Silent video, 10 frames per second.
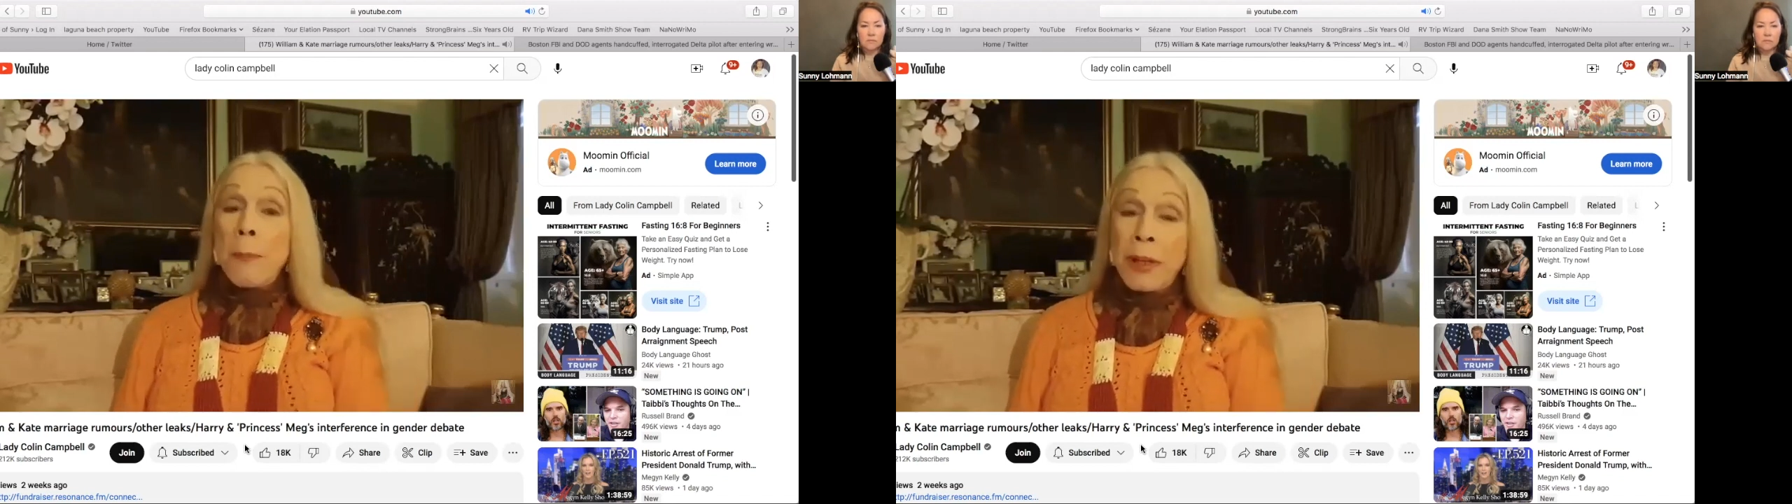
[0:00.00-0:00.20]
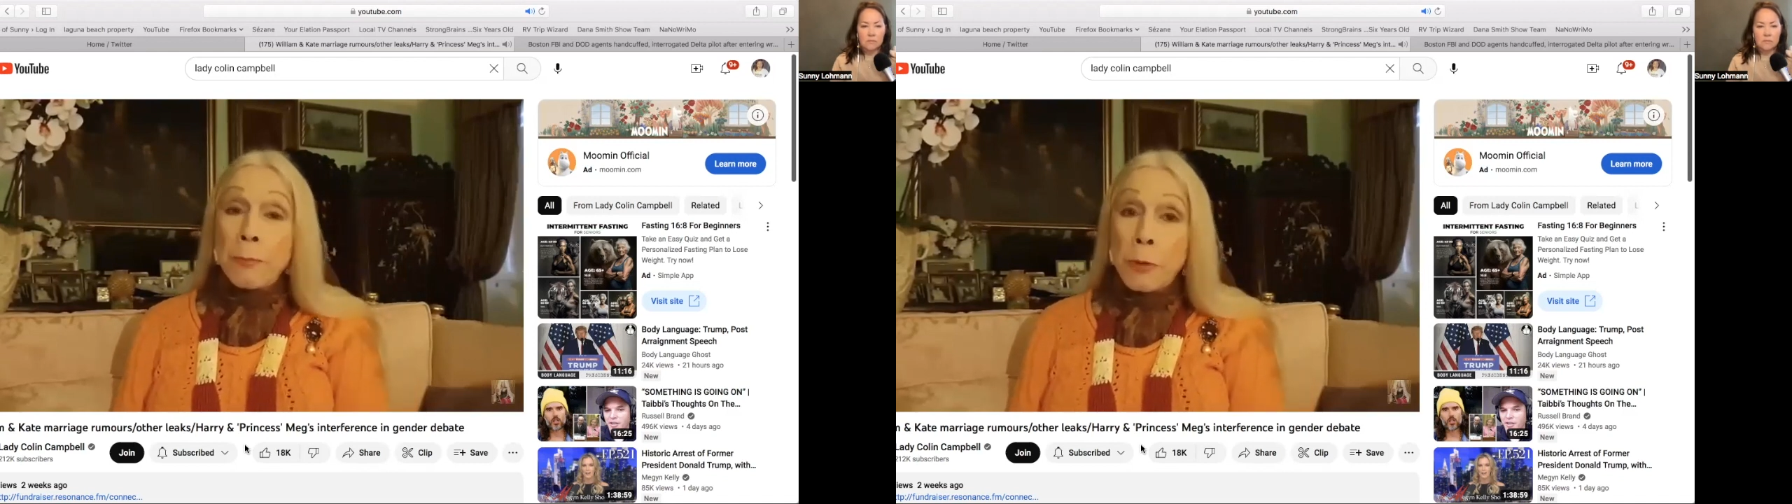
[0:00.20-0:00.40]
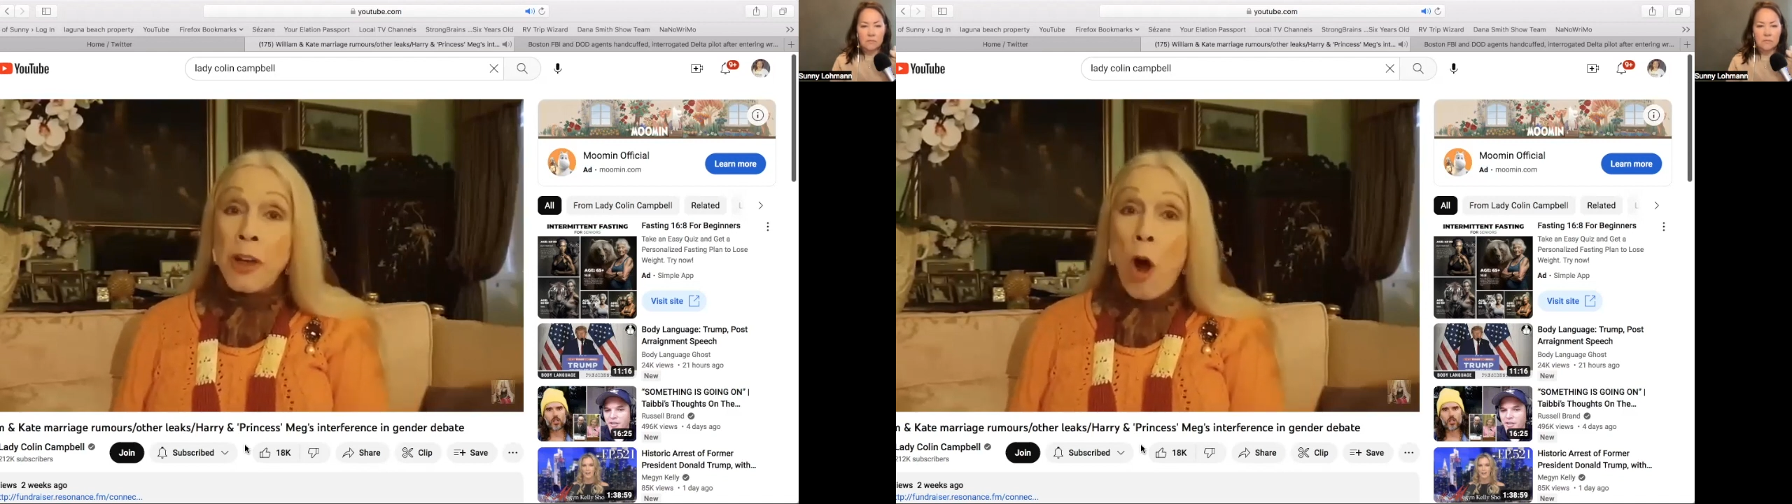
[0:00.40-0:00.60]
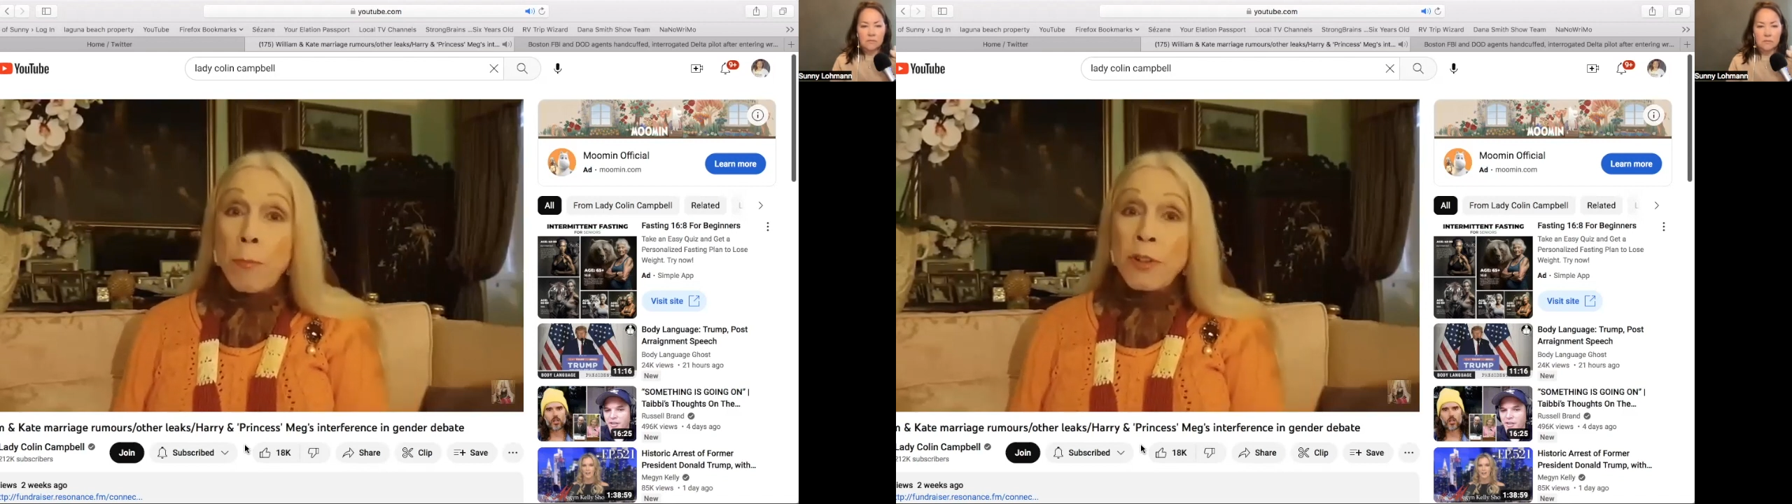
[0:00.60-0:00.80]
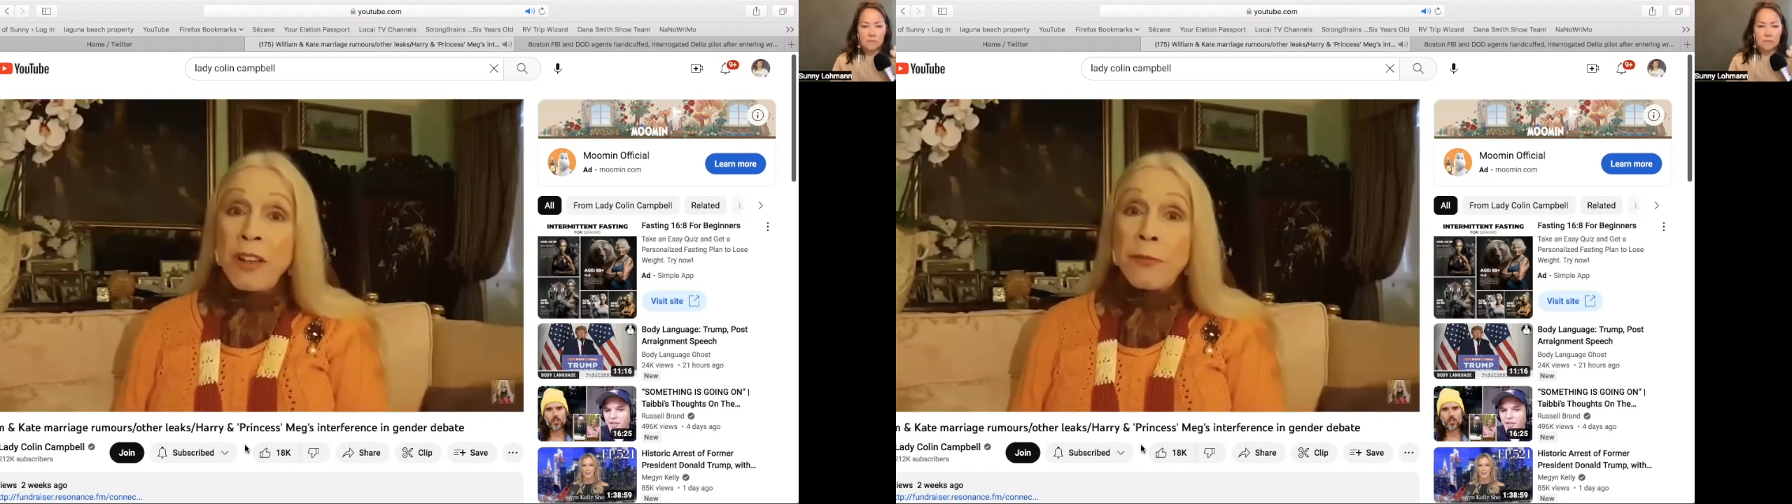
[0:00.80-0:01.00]
a
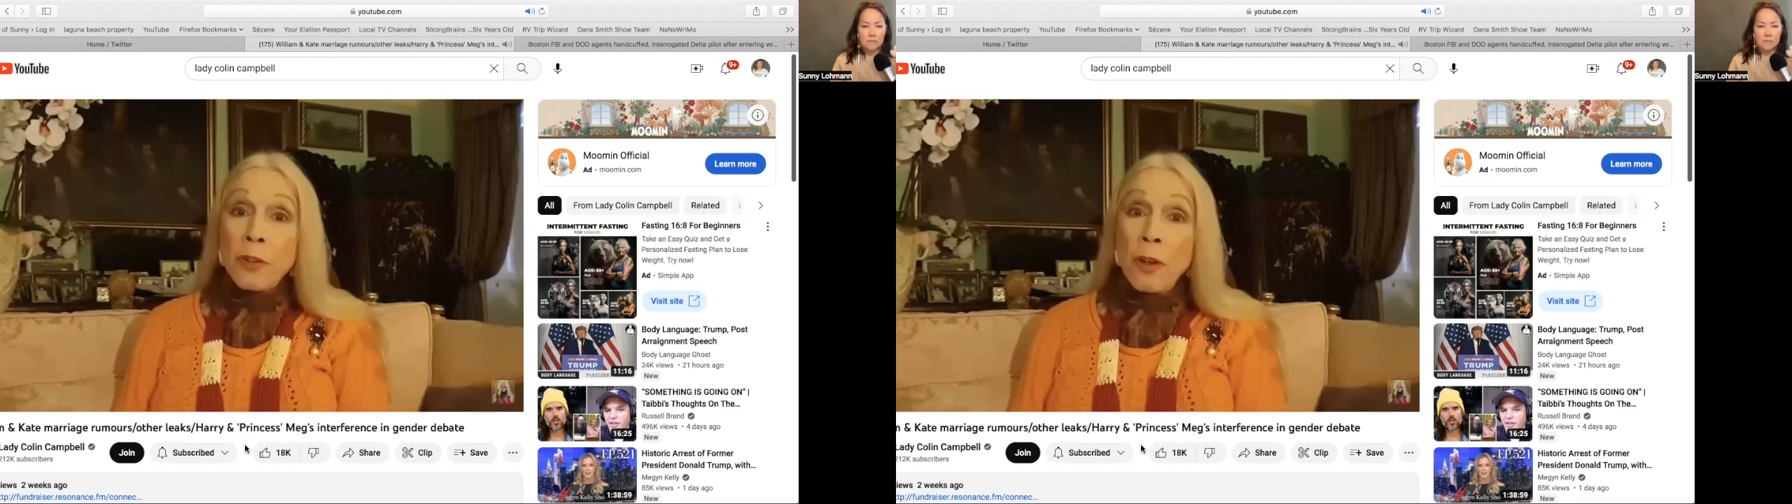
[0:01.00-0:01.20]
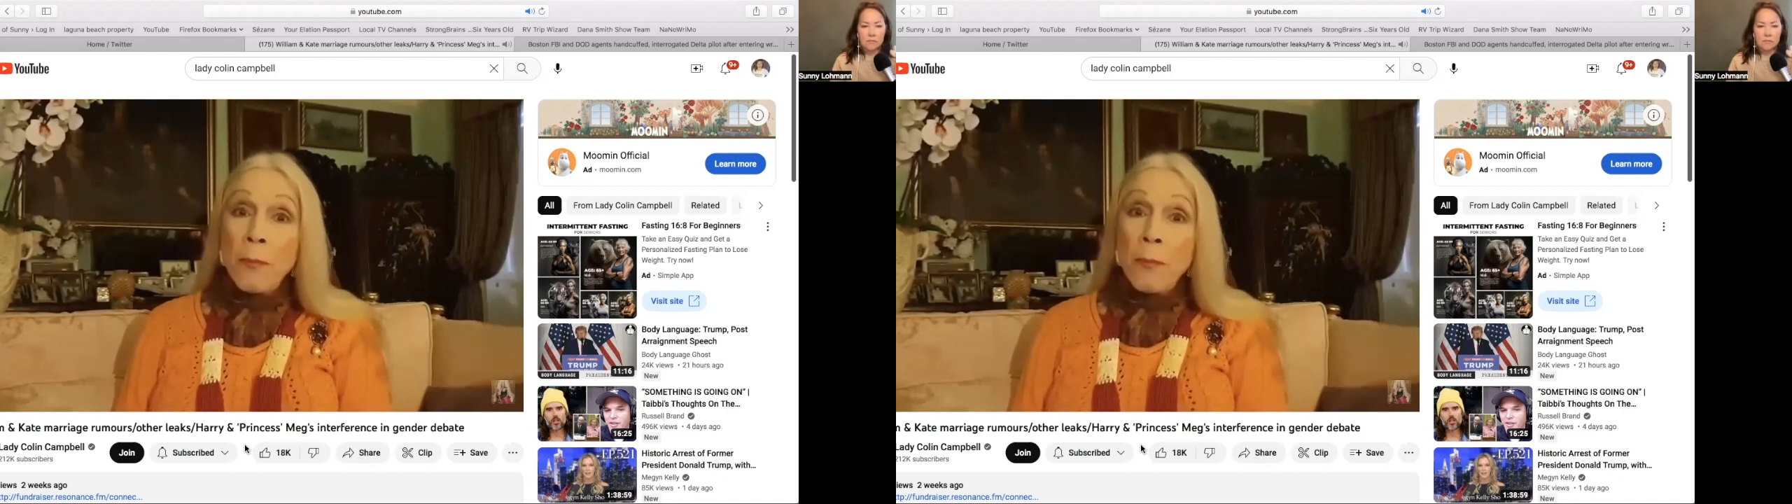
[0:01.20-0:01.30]
preoperative